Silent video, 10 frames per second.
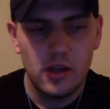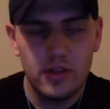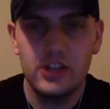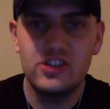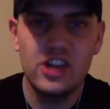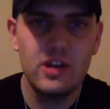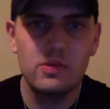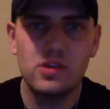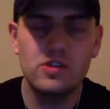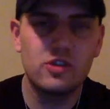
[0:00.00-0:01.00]
The agenda
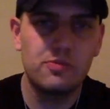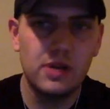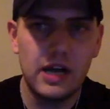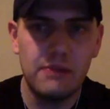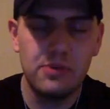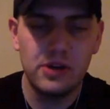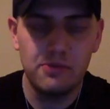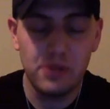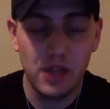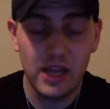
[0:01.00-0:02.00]
was also put in
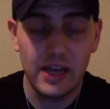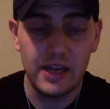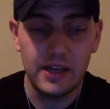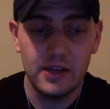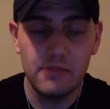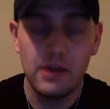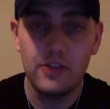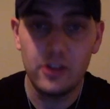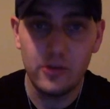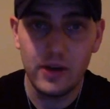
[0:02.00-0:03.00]
play by the
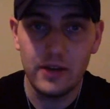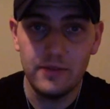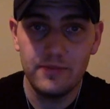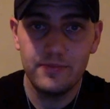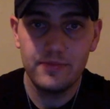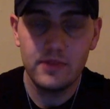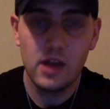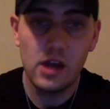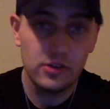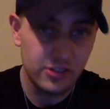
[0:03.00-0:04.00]
UN
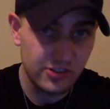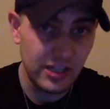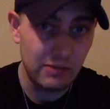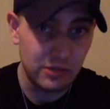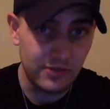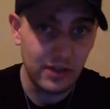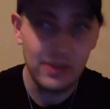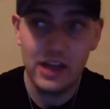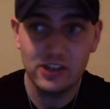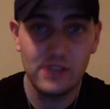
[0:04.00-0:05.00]
under Sustainable Development.
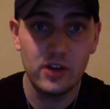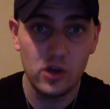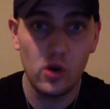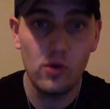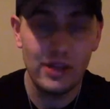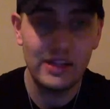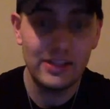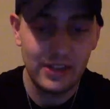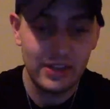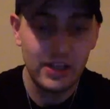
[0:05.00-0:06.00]
They actually have a goal
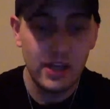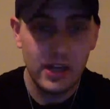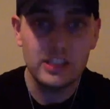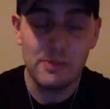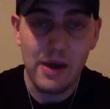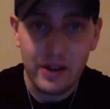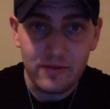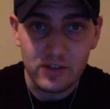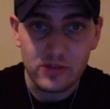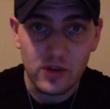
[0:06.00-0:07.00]
that is about
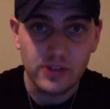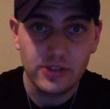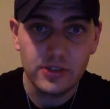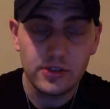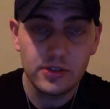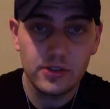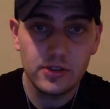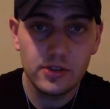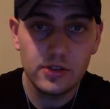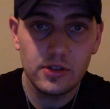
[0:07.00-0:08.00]
infrastructure.
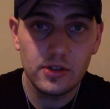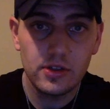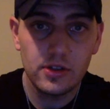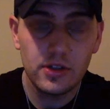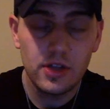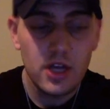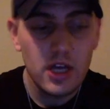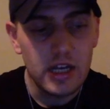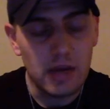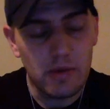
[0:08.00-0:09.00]

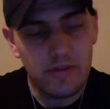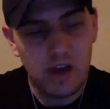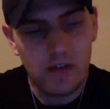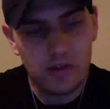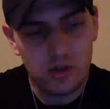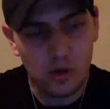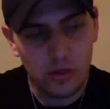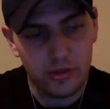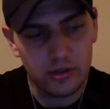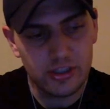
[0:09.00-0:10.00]
Now, we've covered Goal
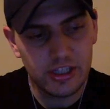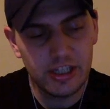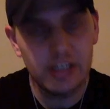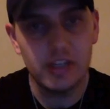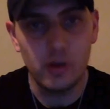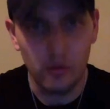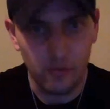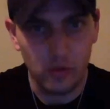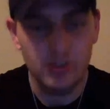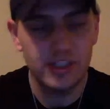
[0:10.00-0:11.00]
13 and Goal
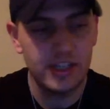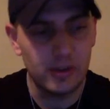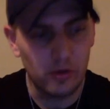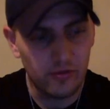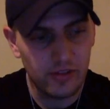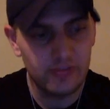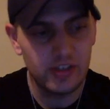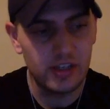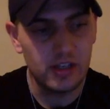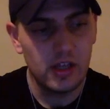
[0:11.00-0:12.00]
14 and Goal
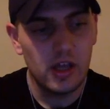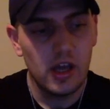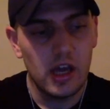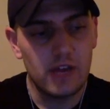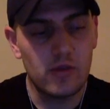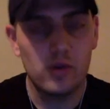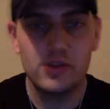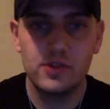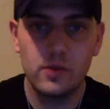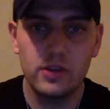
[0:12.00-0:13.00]
15. And, of
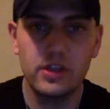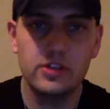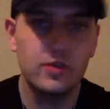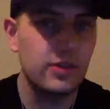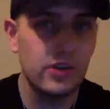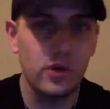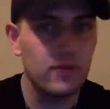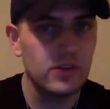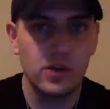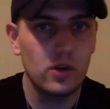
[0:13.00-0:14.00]
course, what they're doing, they're going
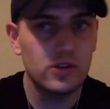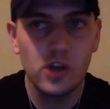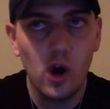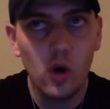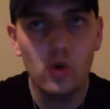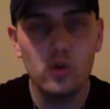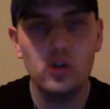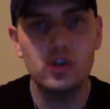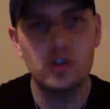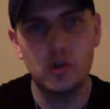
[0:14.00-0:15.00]
for total
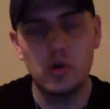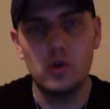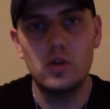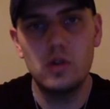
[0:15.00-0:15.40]
control.